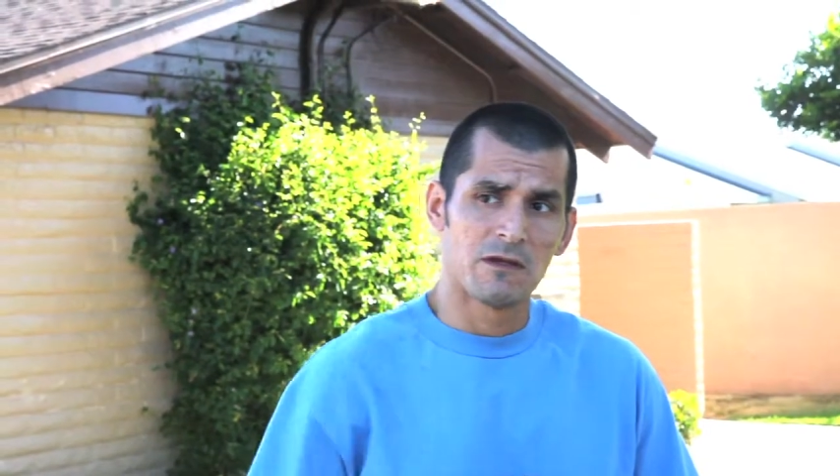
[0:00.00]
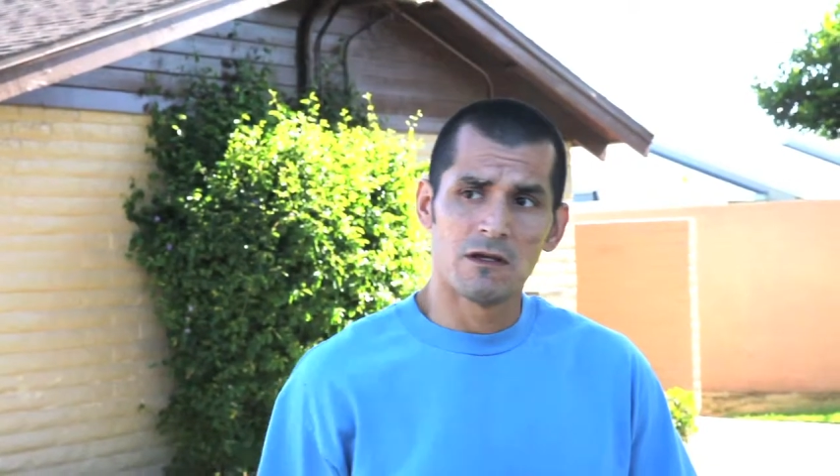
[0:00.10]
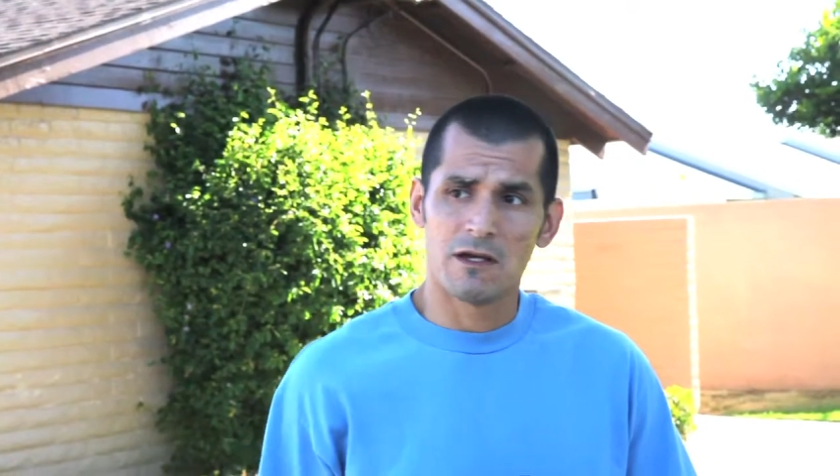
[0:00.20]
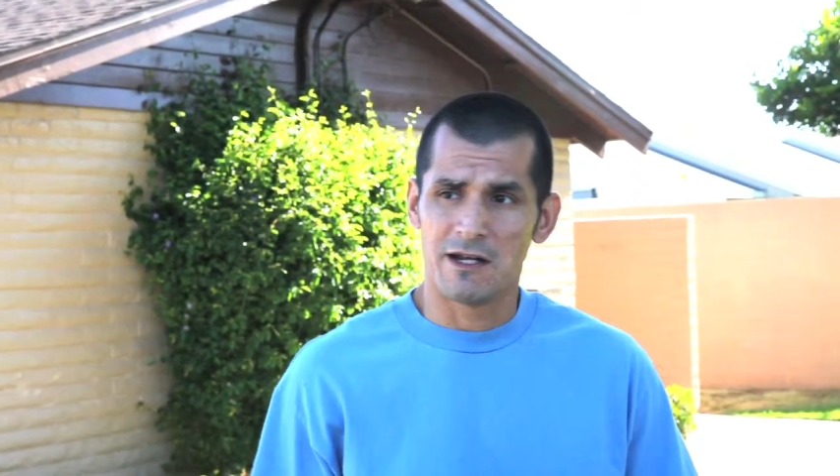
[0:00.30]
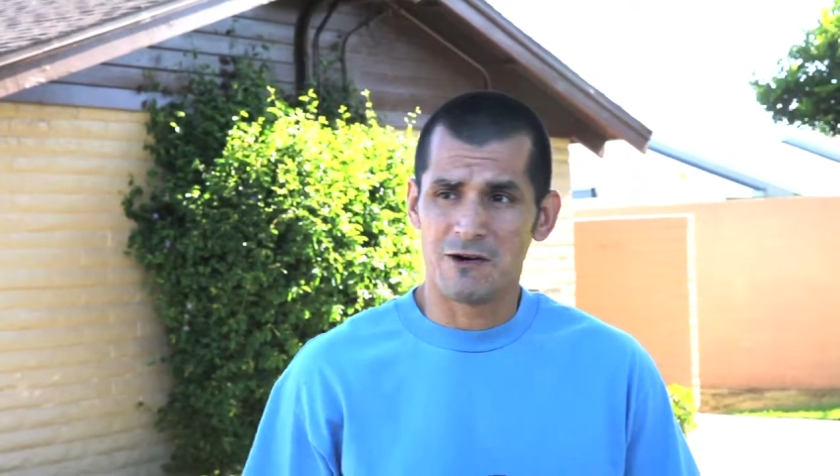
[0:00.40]

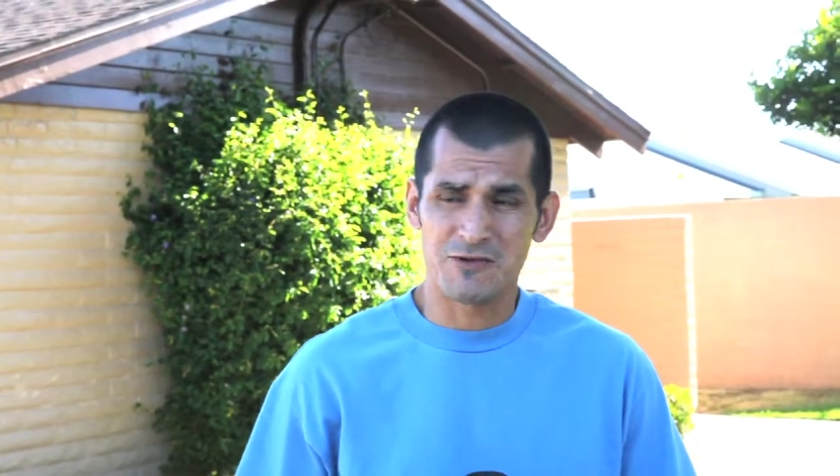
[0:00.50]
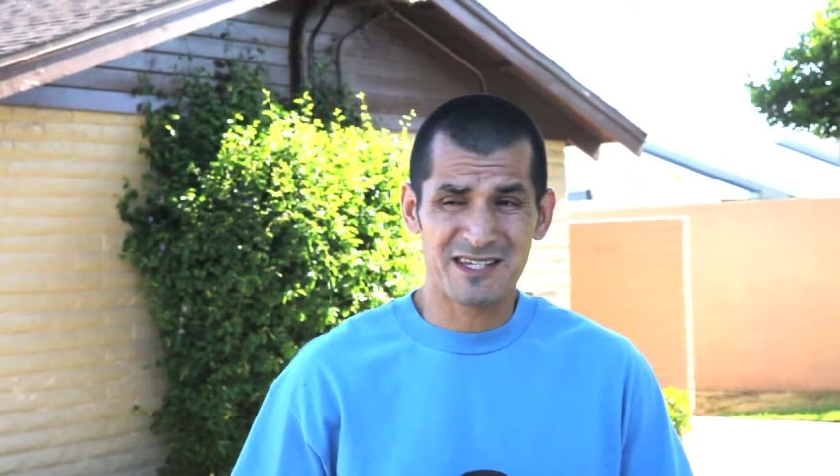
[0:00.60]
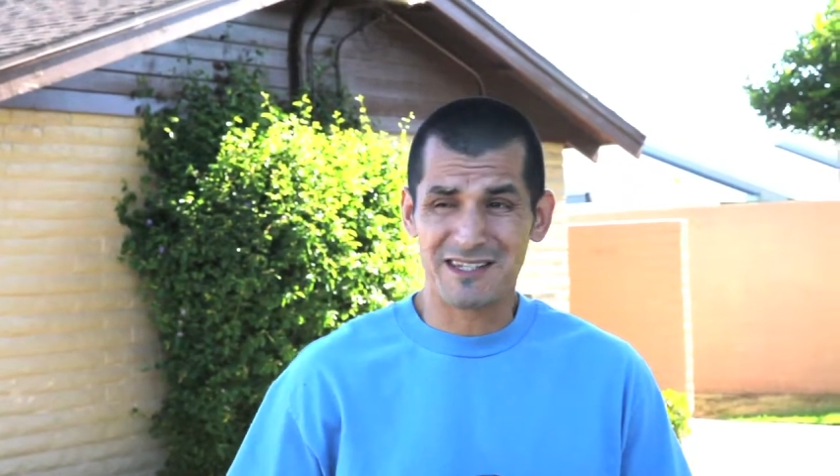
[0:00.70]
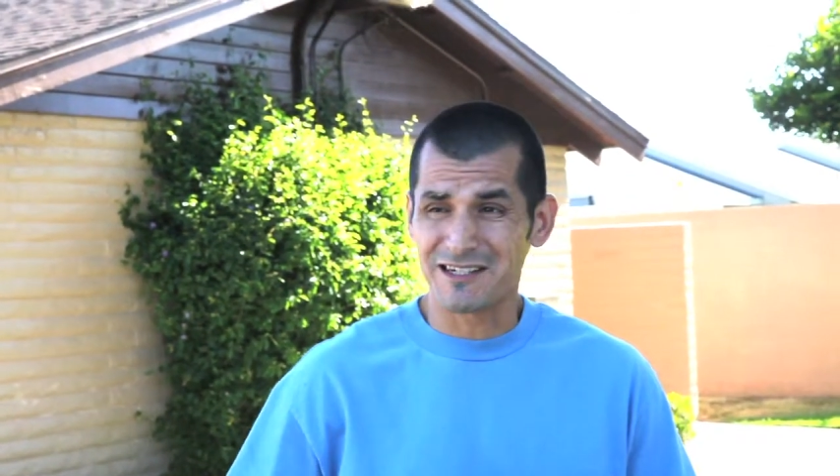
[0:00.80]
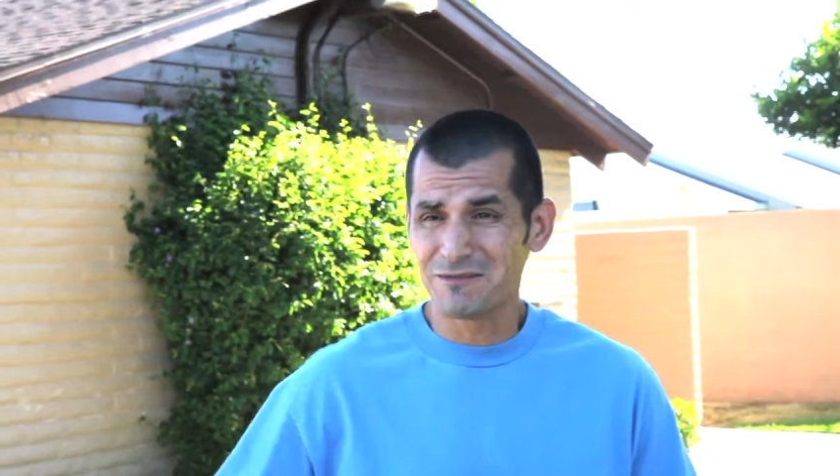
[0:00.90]
And I was
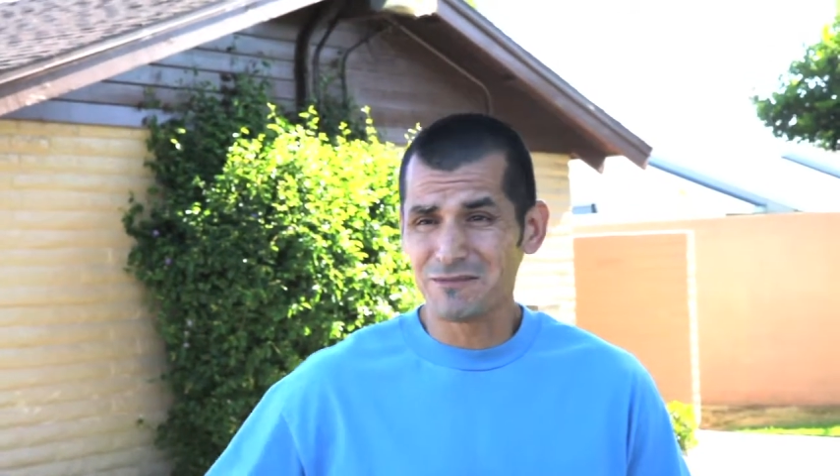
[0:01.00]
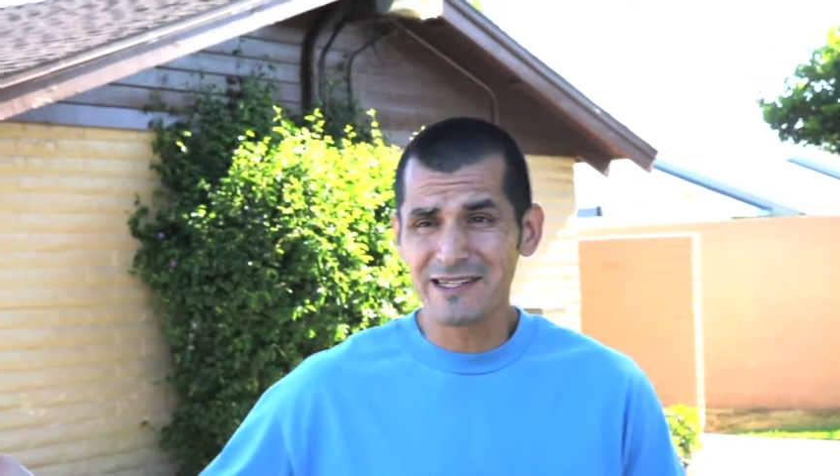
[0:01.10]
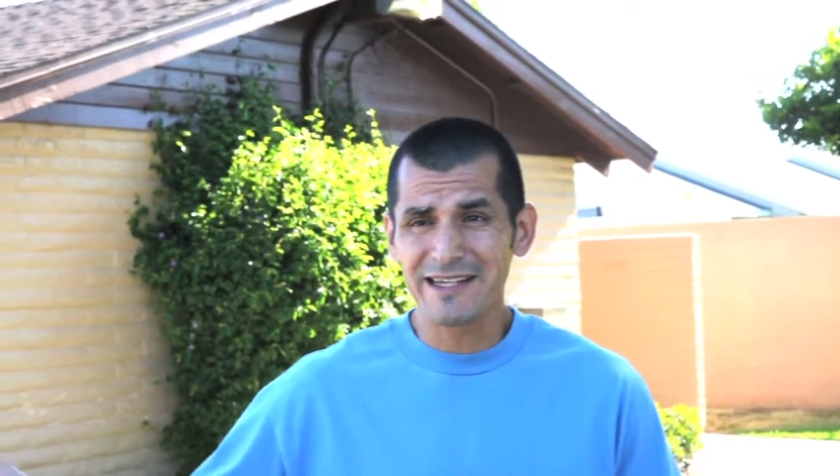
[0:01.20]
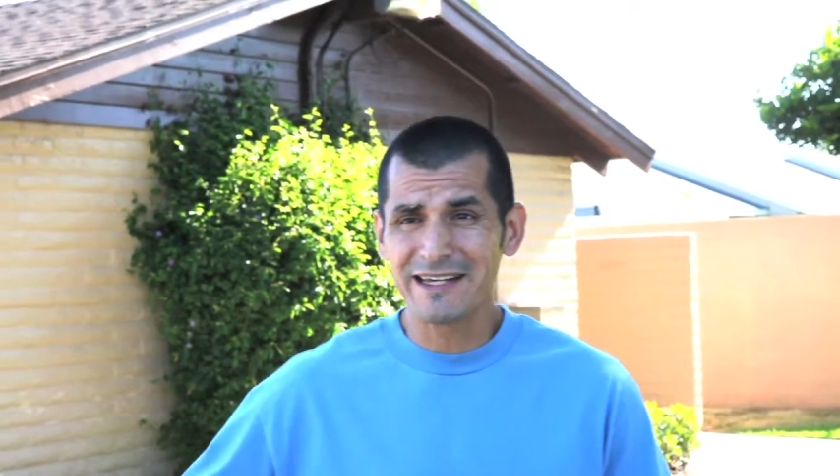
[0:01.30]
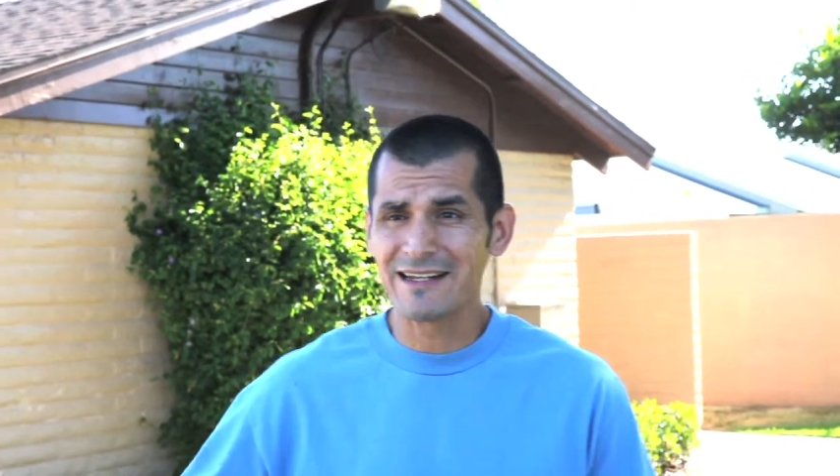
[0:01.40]

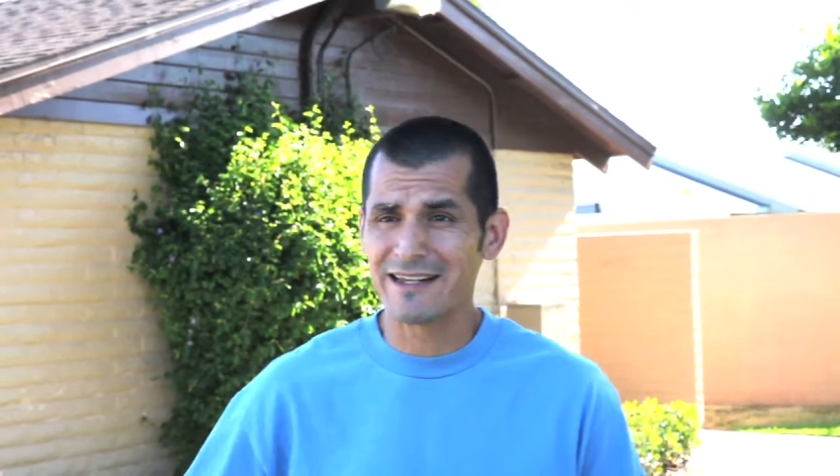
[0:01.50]
stumbling